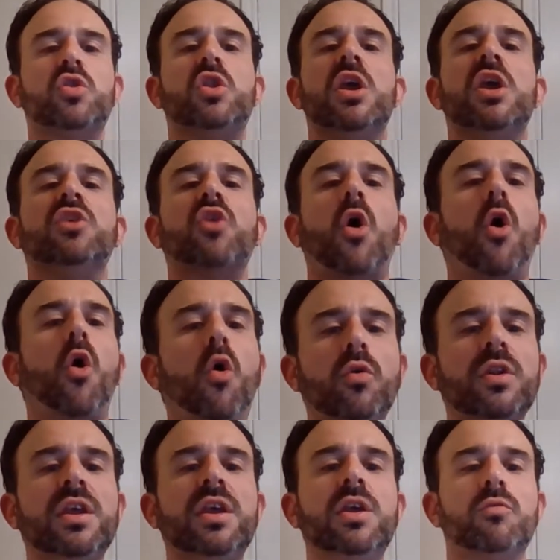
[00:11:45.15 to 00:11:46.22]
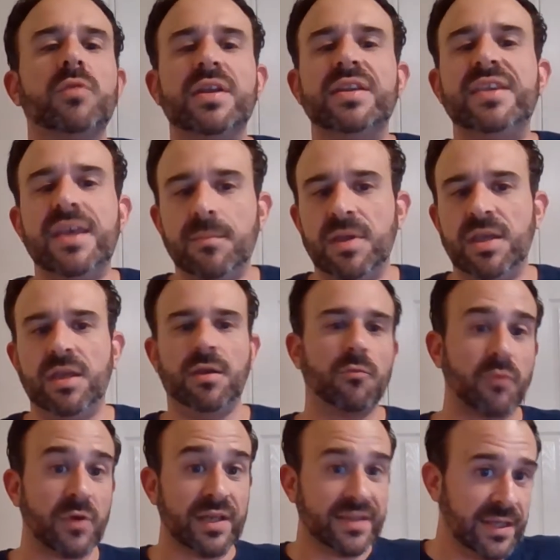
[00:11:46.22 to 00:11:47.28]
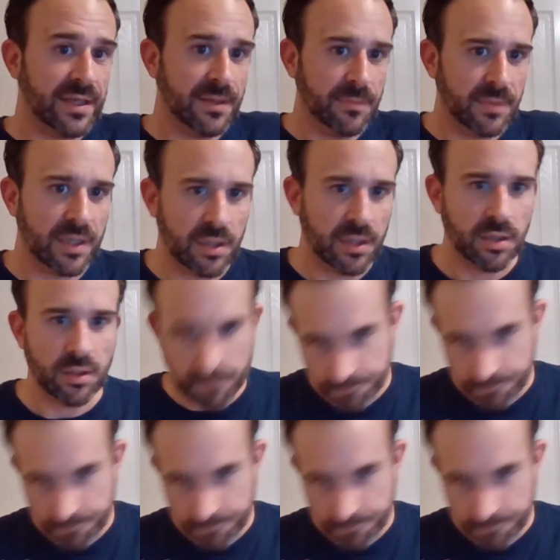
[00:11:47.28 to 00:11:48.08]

His only redeeming